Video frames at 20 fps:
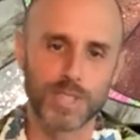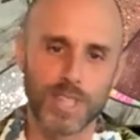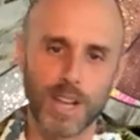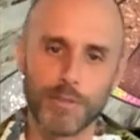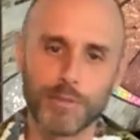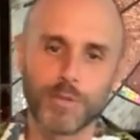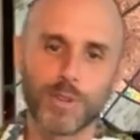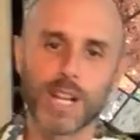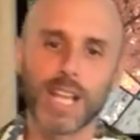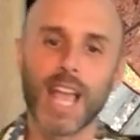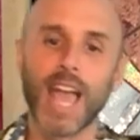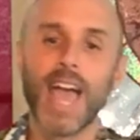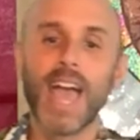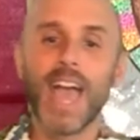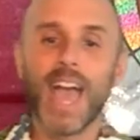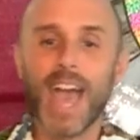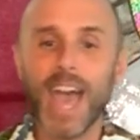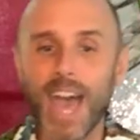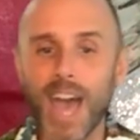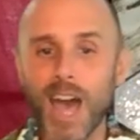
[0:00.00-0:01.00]
suffering,
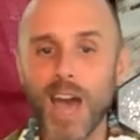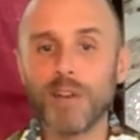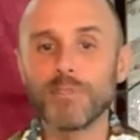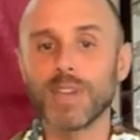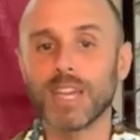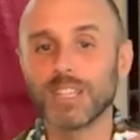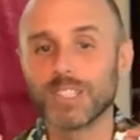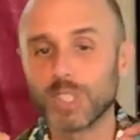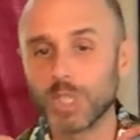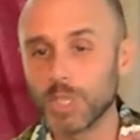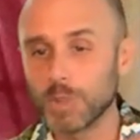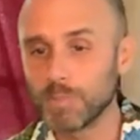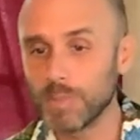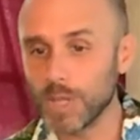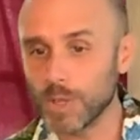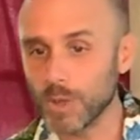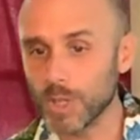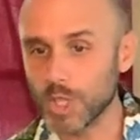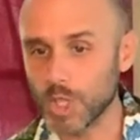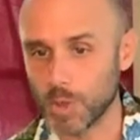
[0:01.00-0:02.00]
have a
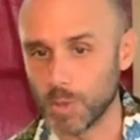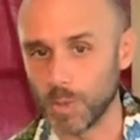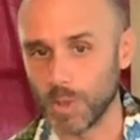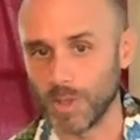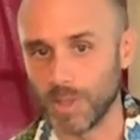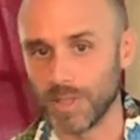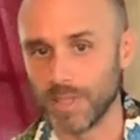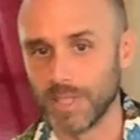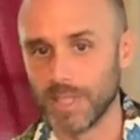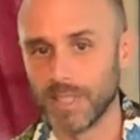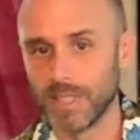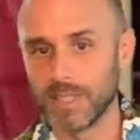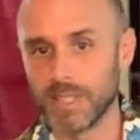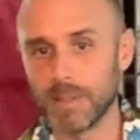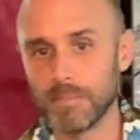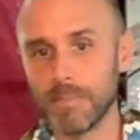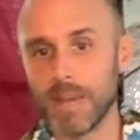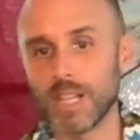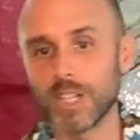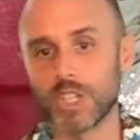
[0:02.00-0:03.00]
spiritual
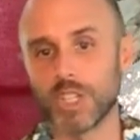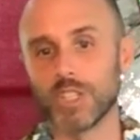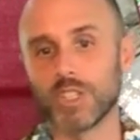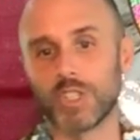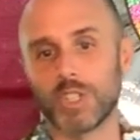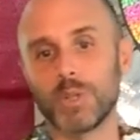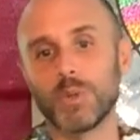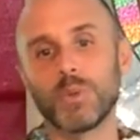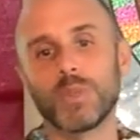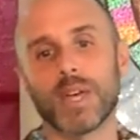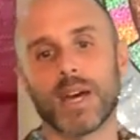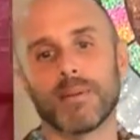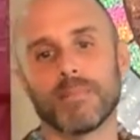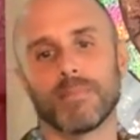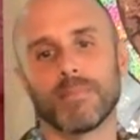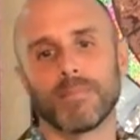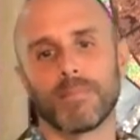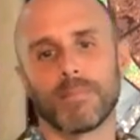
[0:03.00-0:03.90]
dimension to them.